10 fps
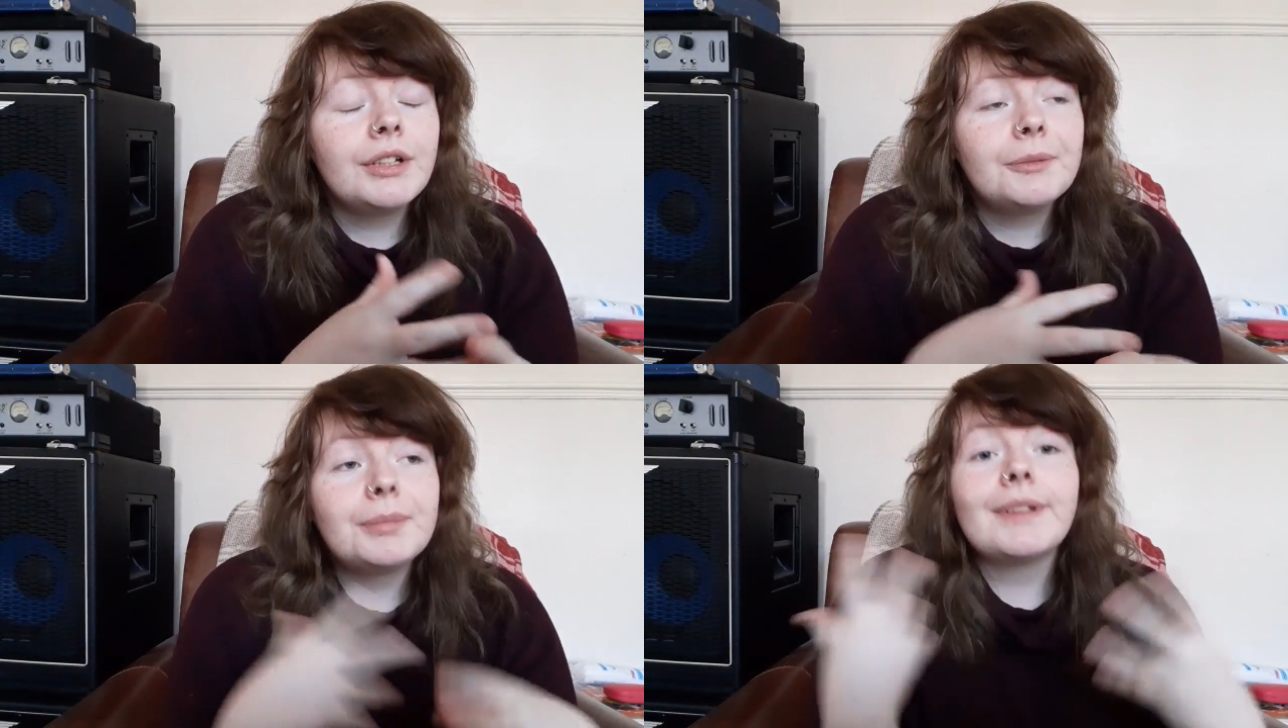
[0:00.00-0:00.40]

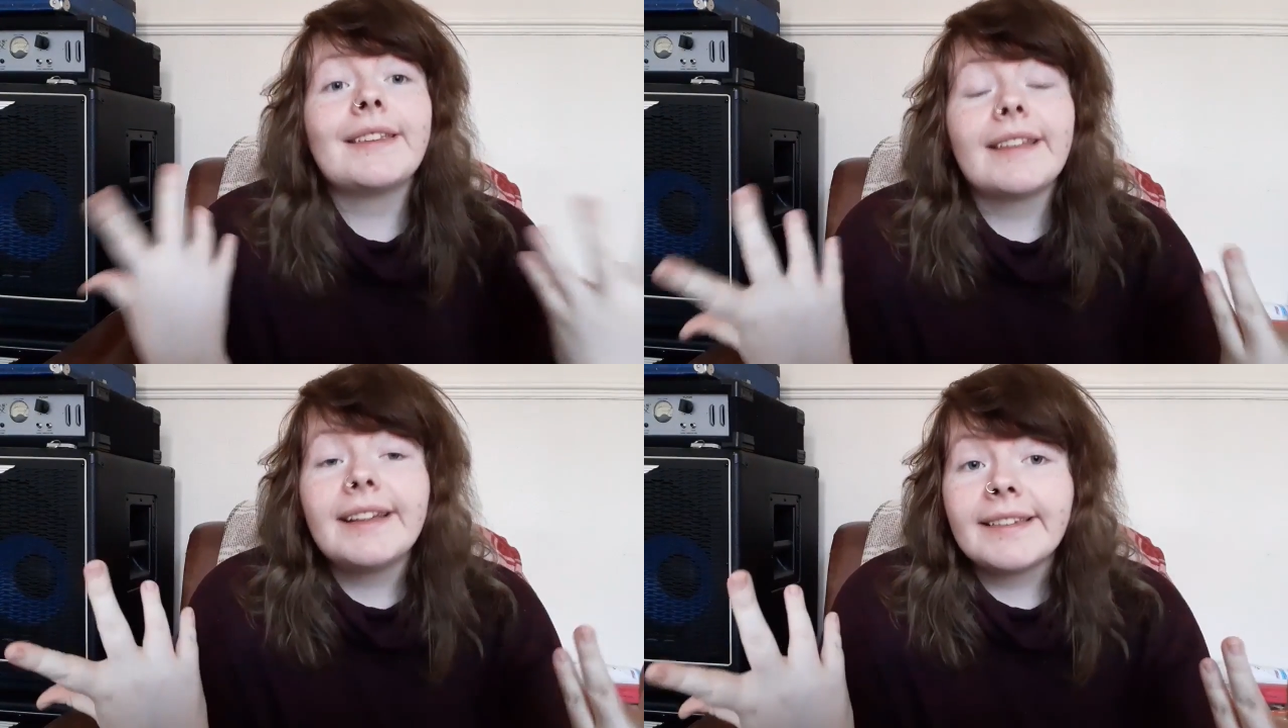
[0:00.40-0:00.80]
plus
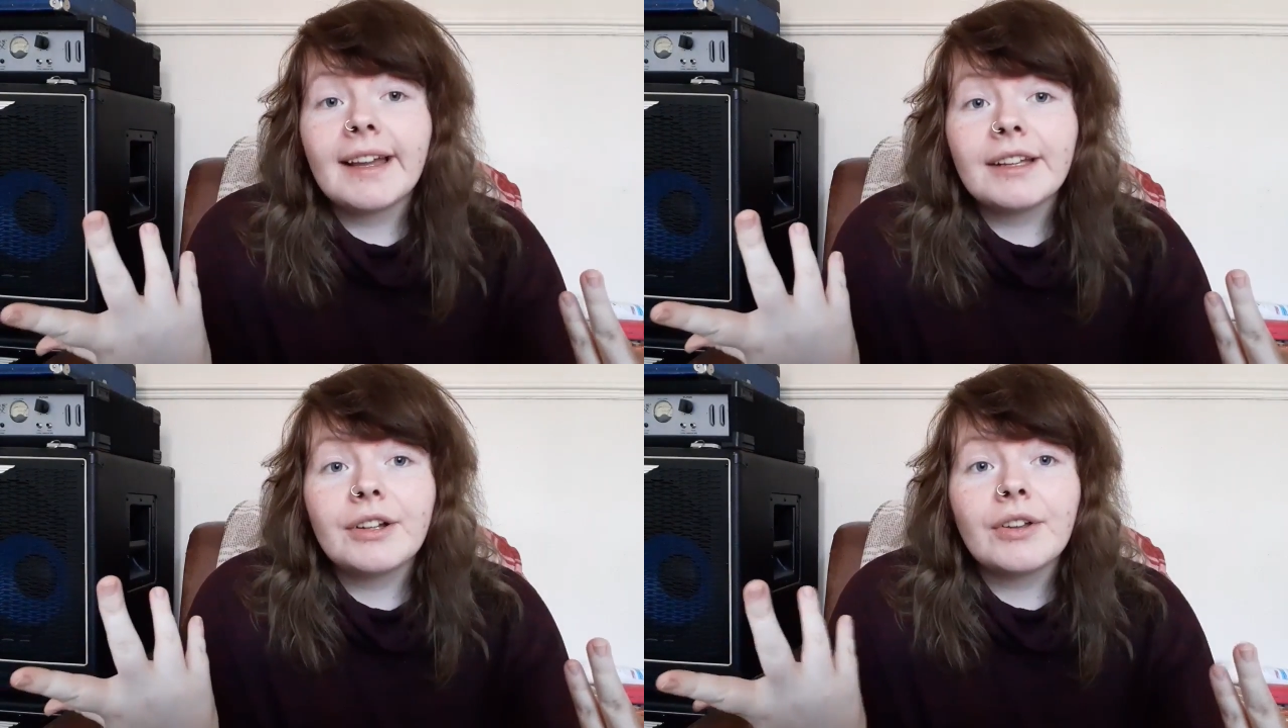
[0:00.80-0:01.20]
size
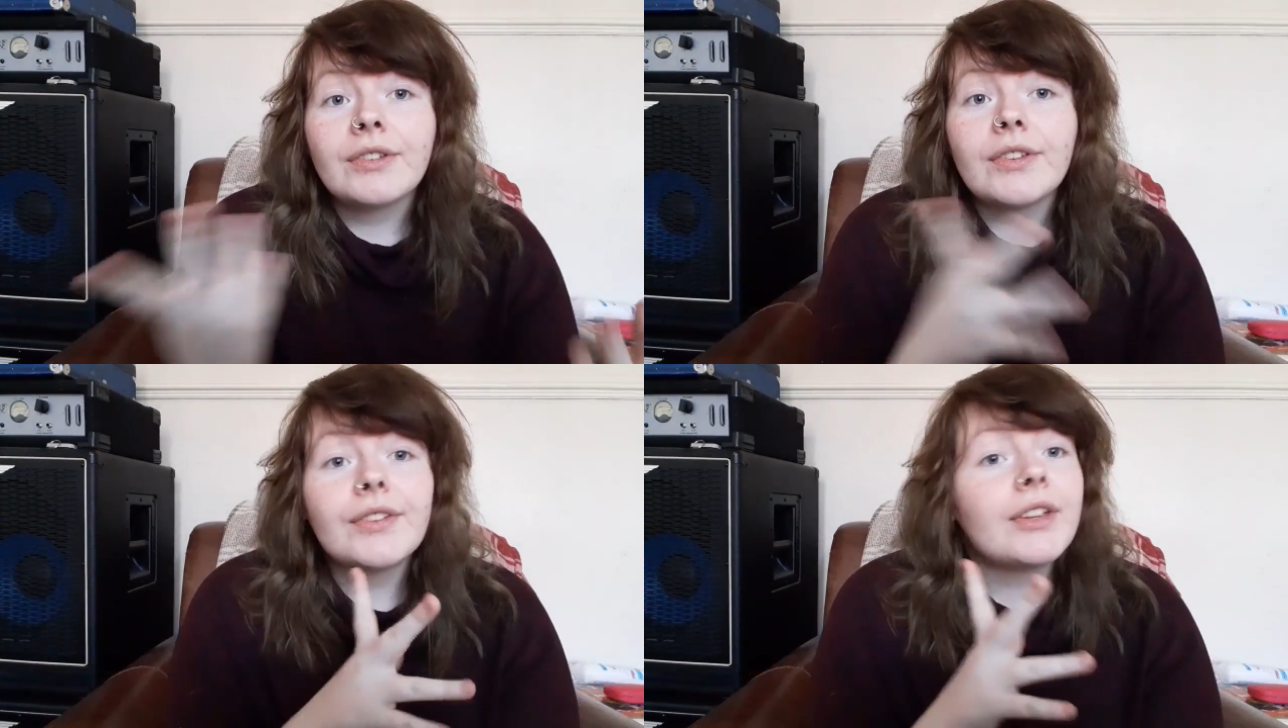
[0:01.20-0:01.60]

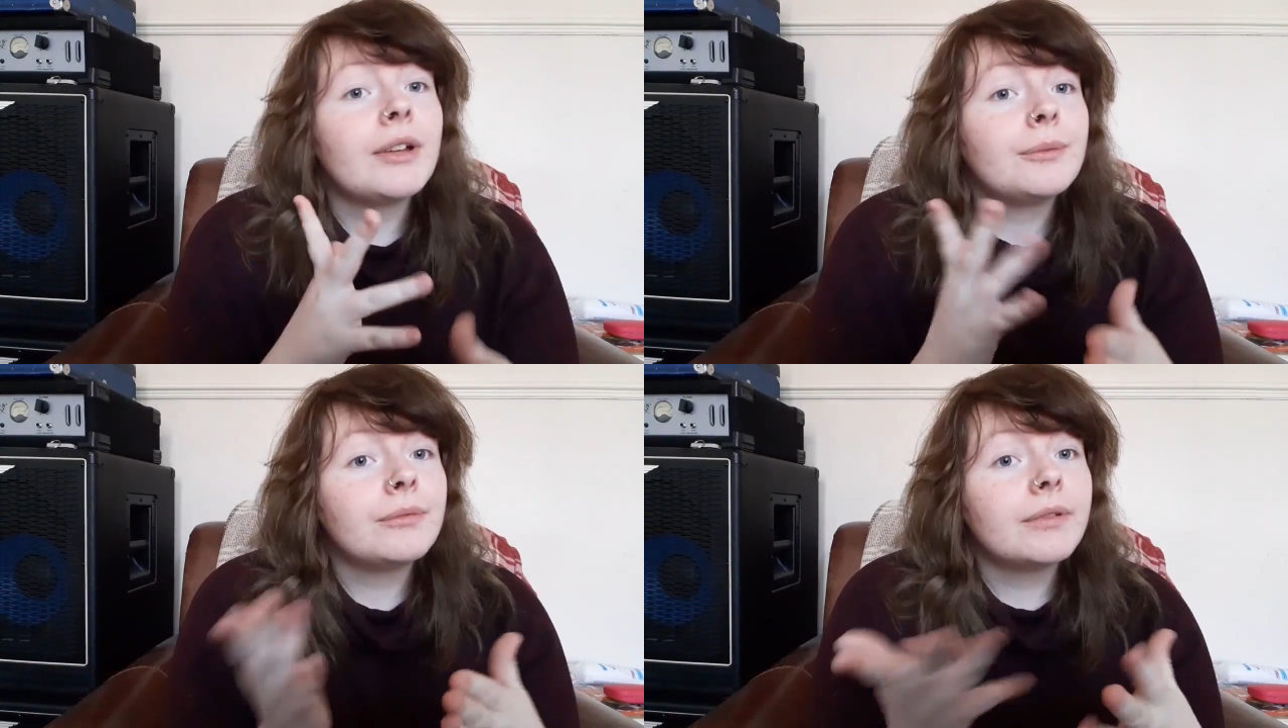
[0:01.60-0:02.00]
icons
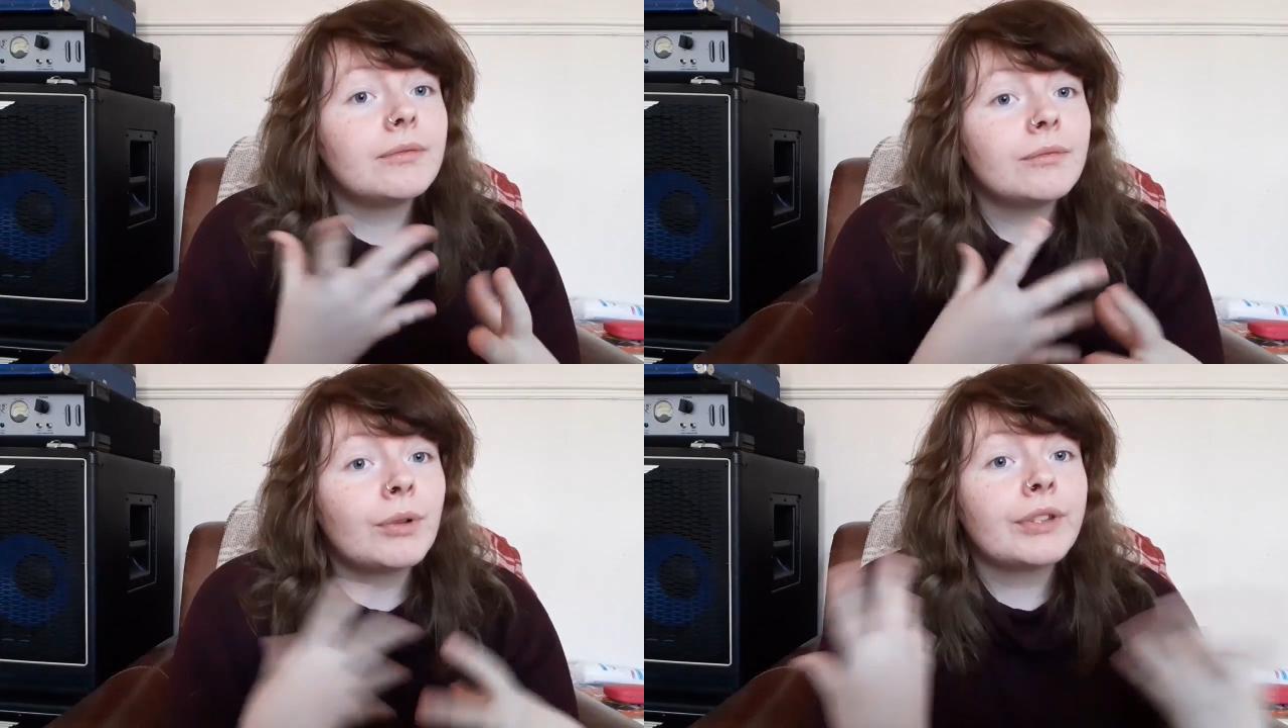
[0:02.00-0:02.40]
and
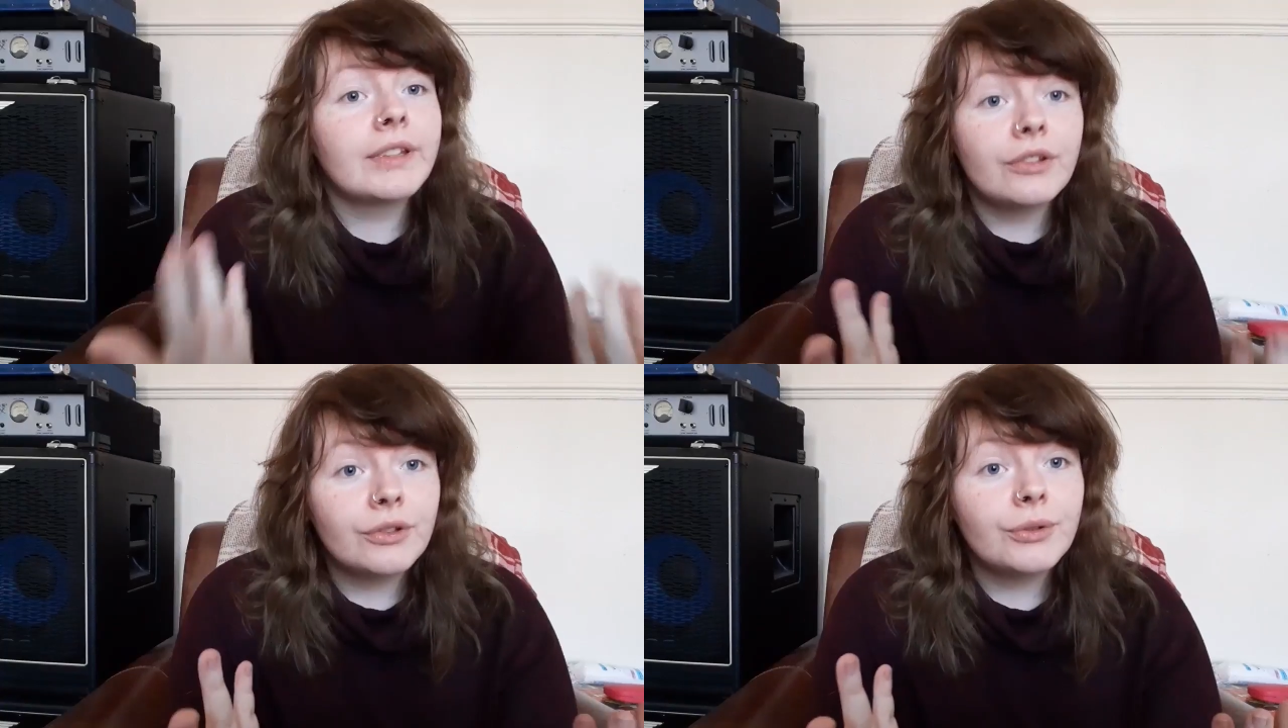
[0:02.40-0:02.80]

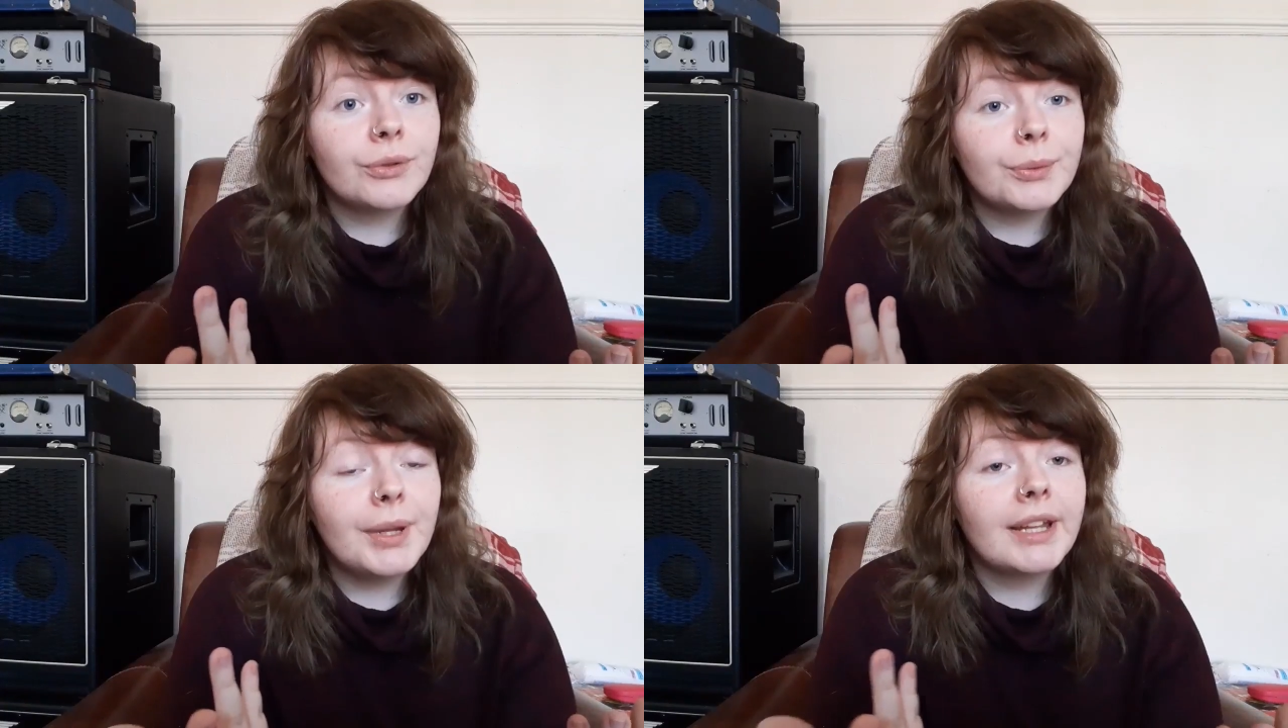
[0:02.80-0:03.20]
wanting to
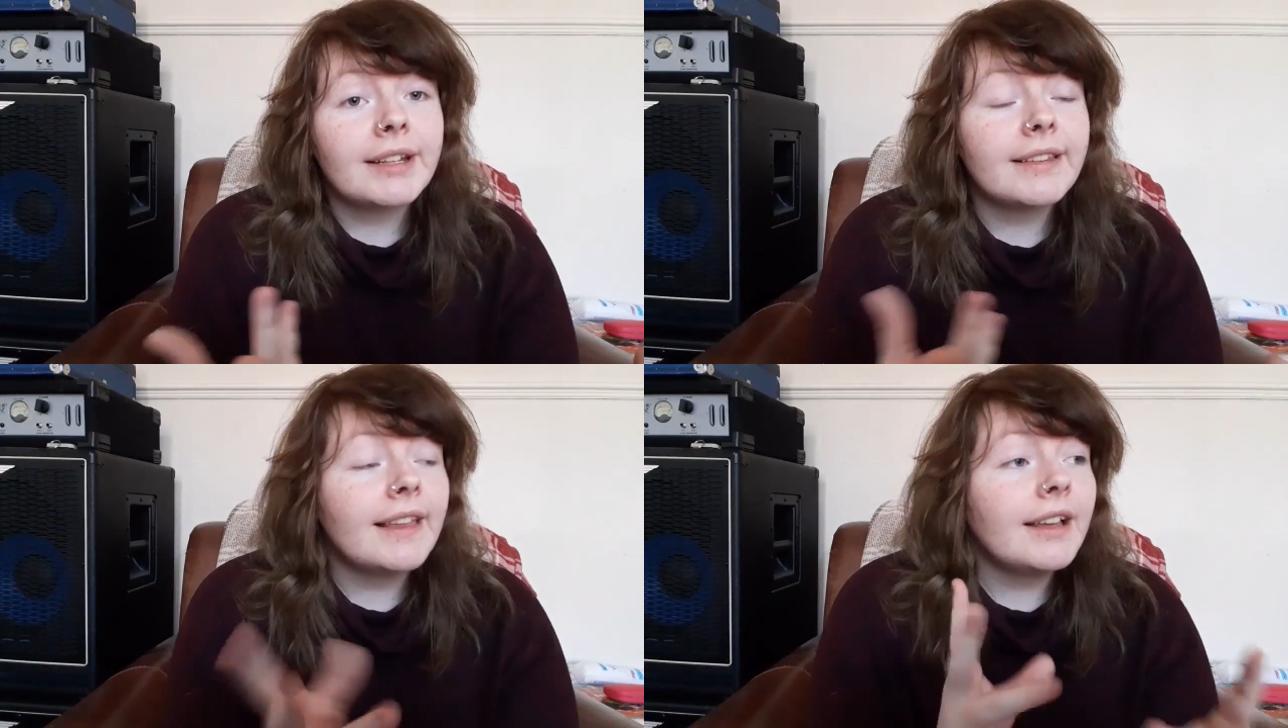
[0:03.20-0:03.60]
lose weight.
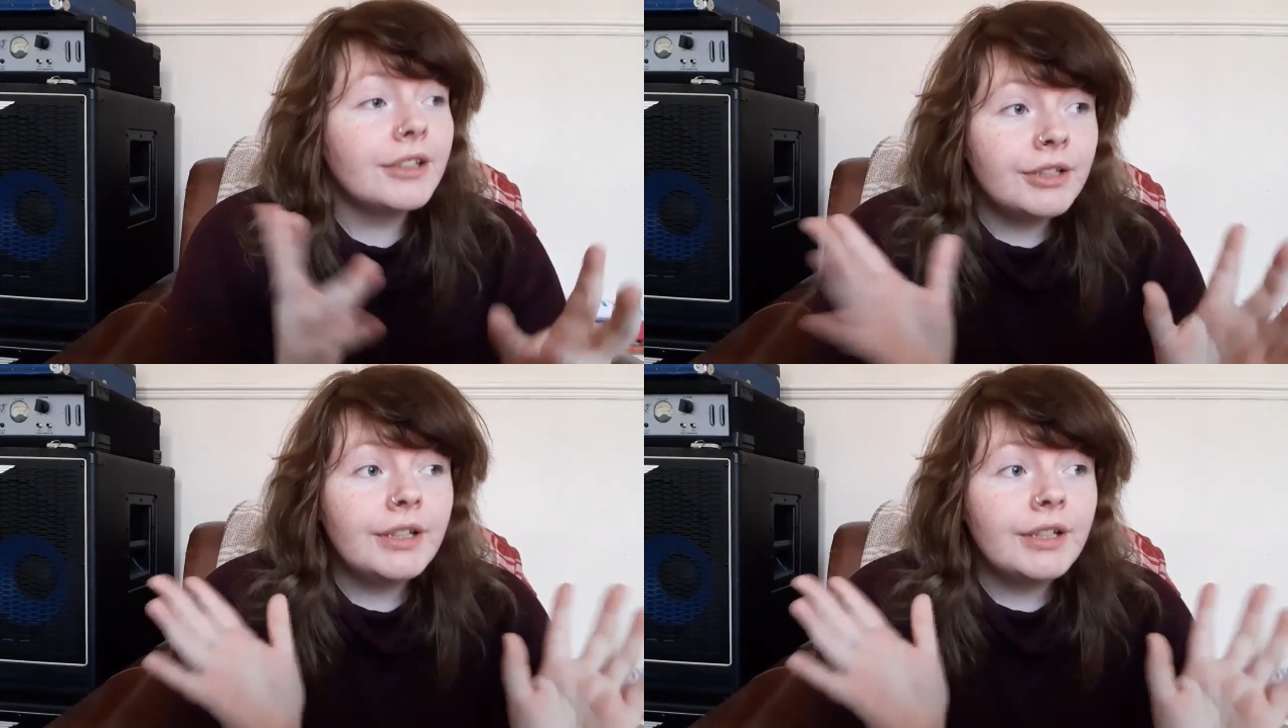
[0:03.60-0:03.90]
And it's like,